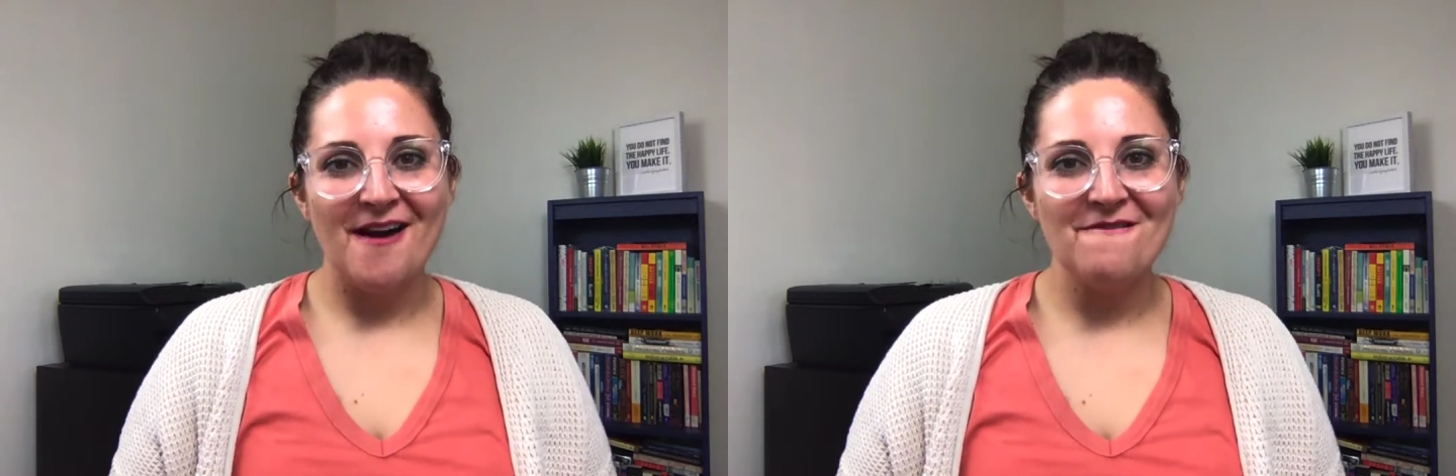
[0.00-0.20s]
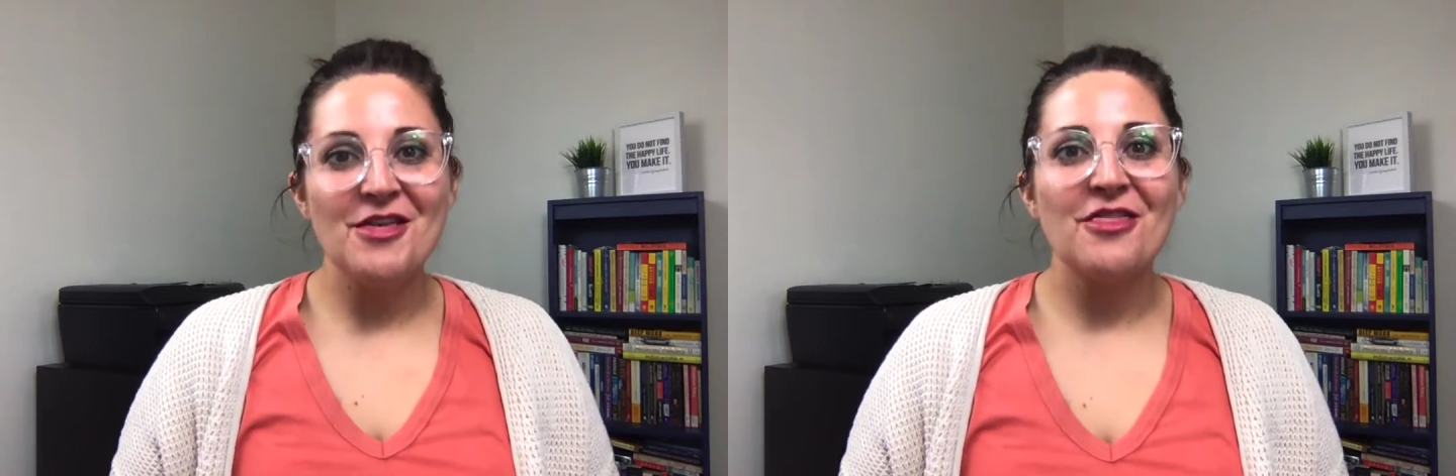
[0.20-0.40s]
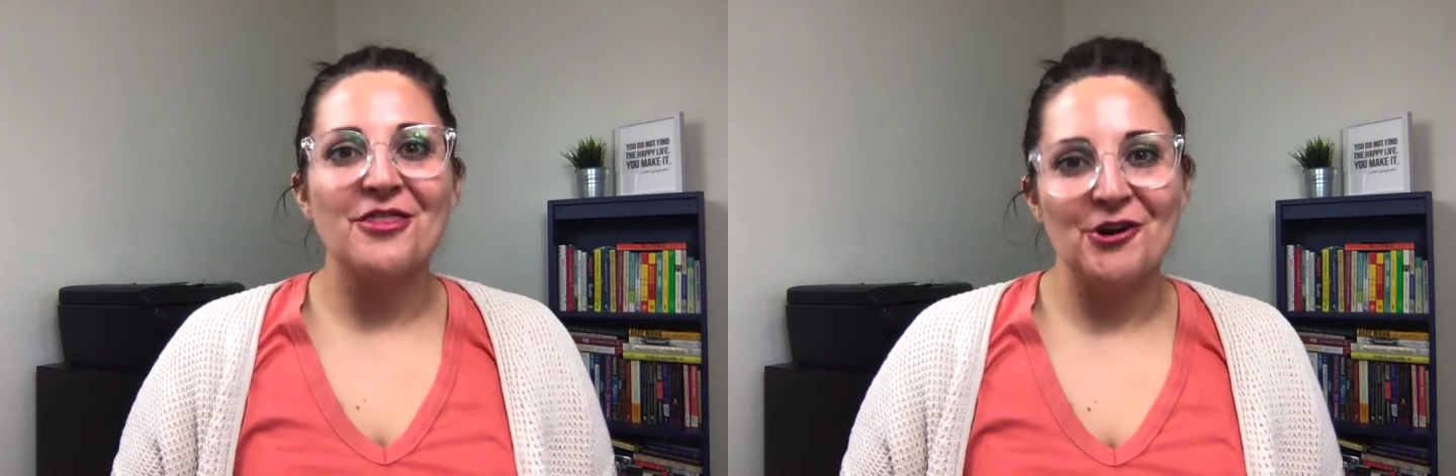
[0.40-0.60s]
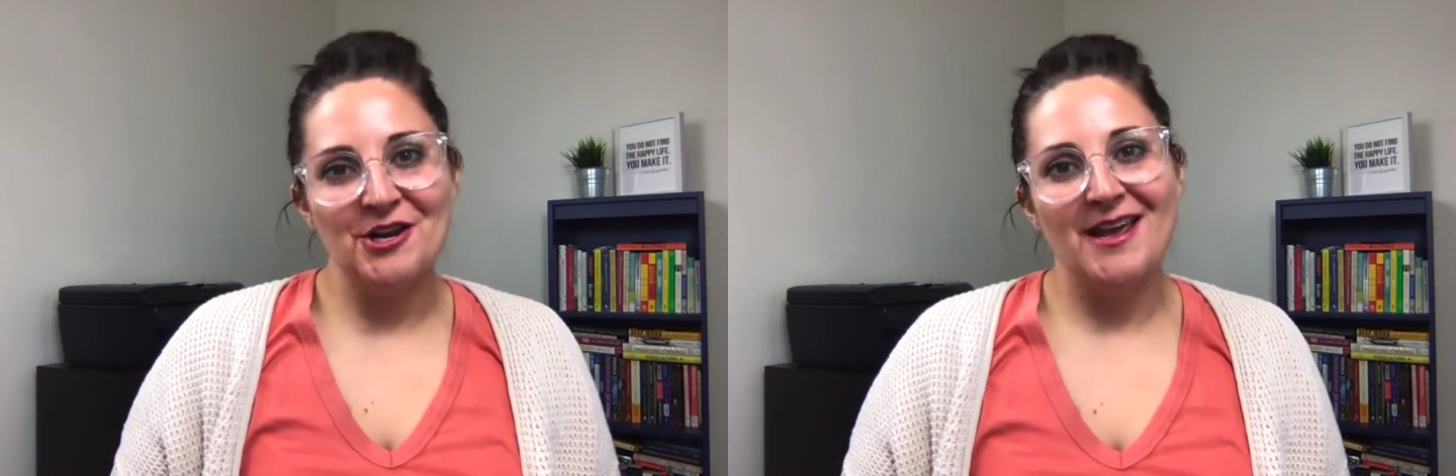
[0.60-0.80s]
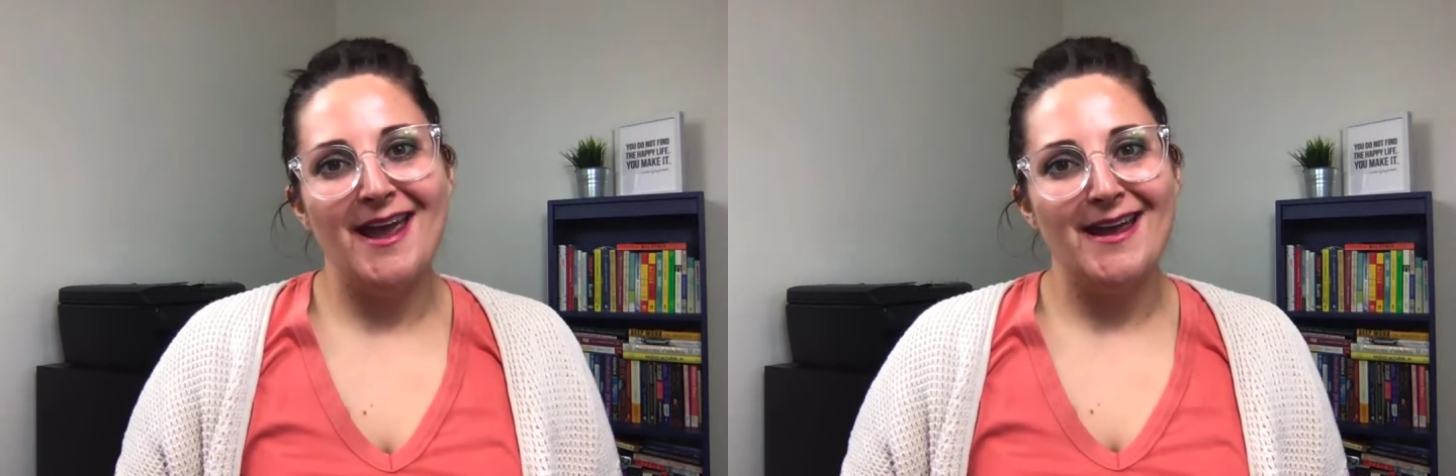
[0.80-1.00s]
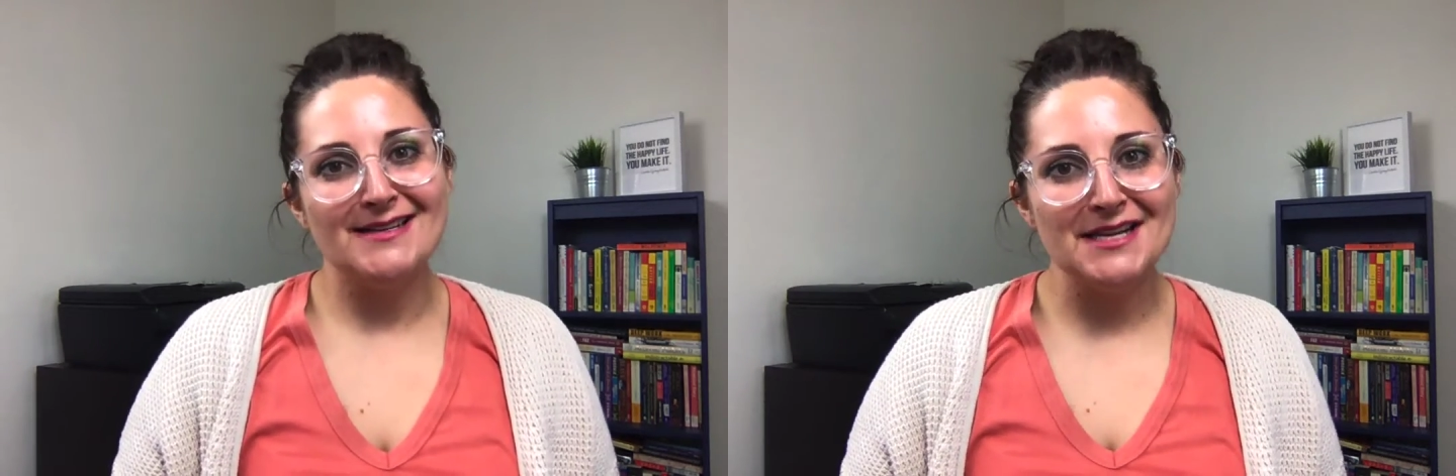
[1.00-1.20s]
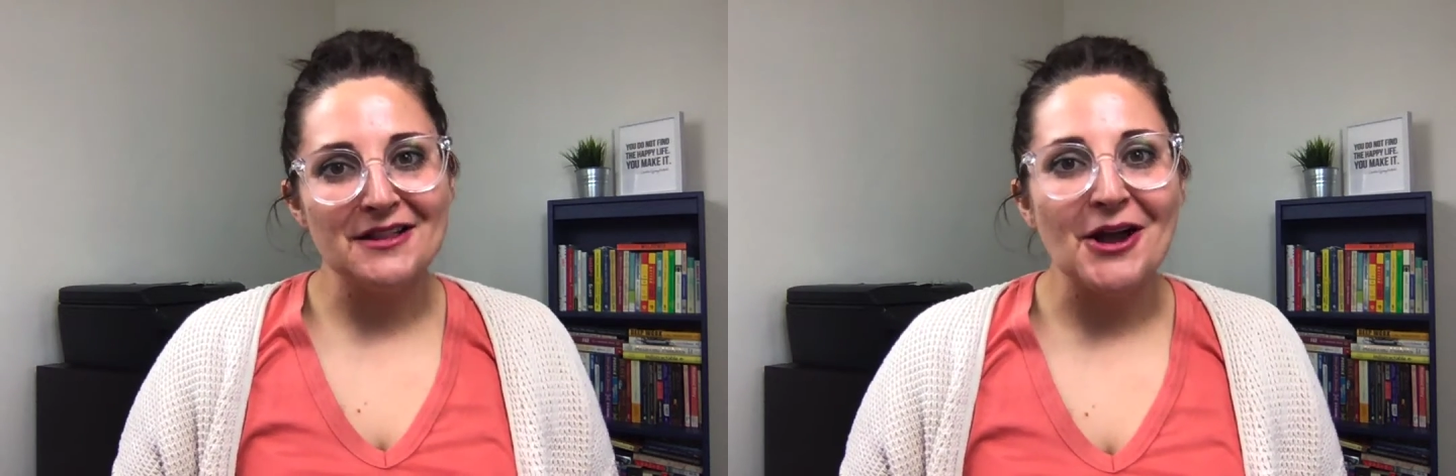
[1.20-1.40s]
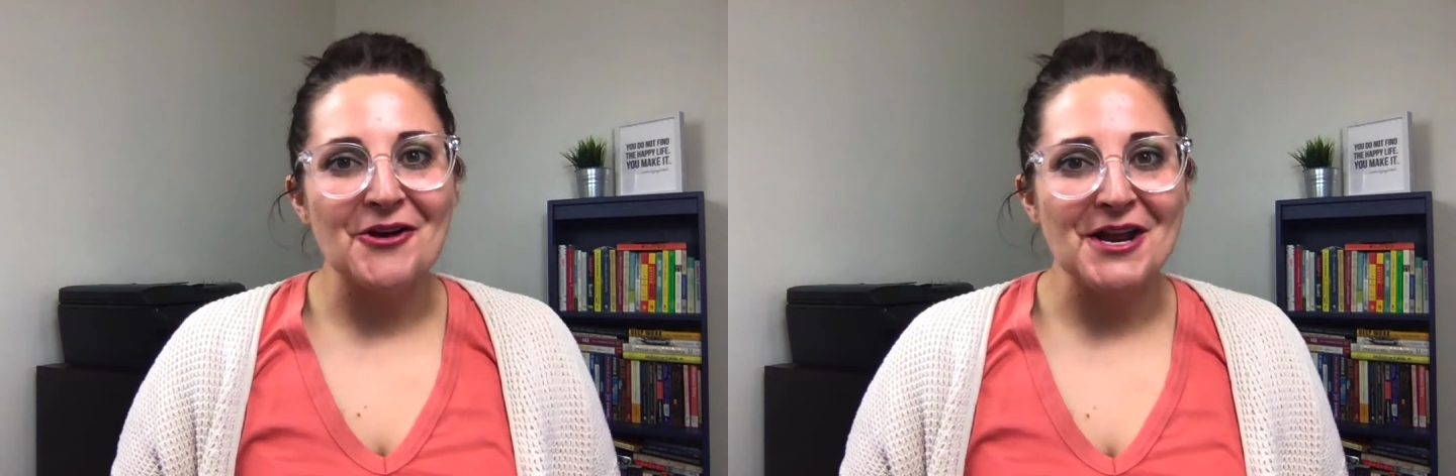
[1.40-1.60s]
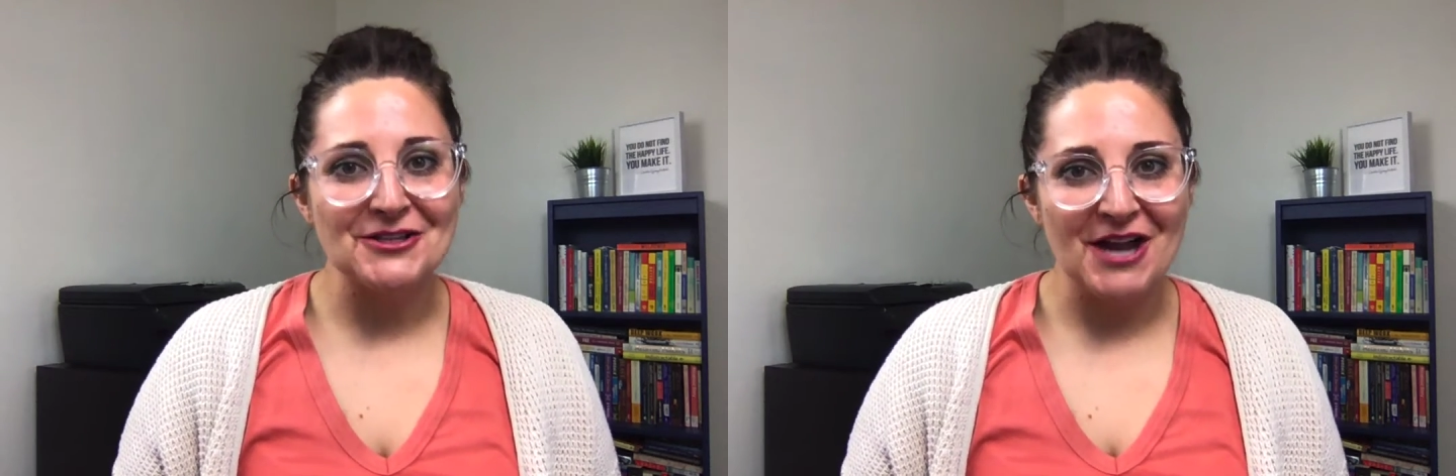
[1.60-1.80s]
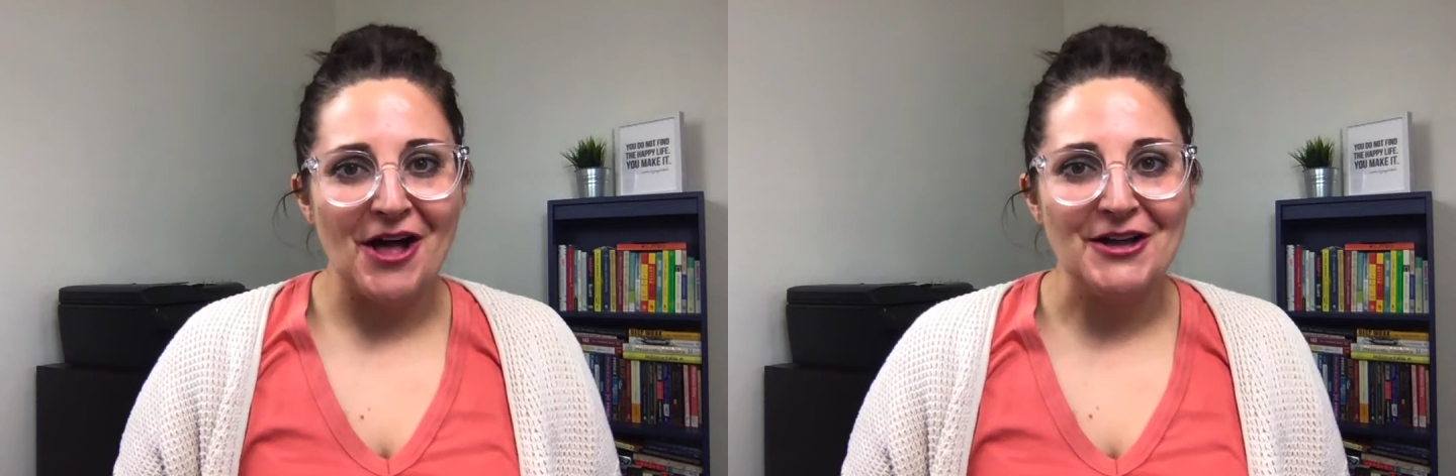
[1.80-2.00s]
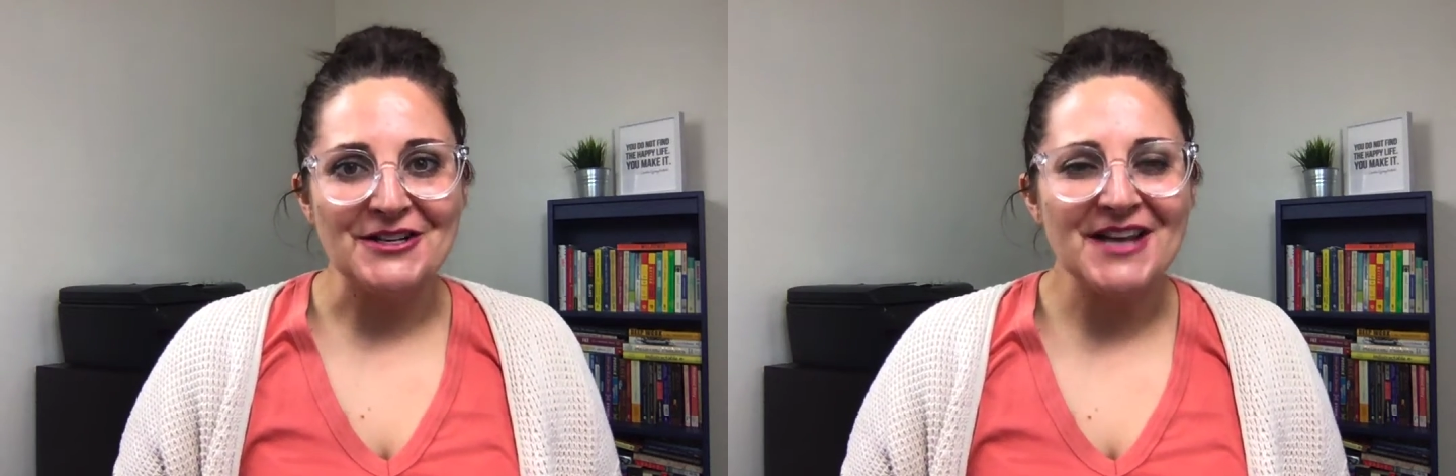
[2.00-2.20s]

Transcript: of the 30-day decluttering challenge.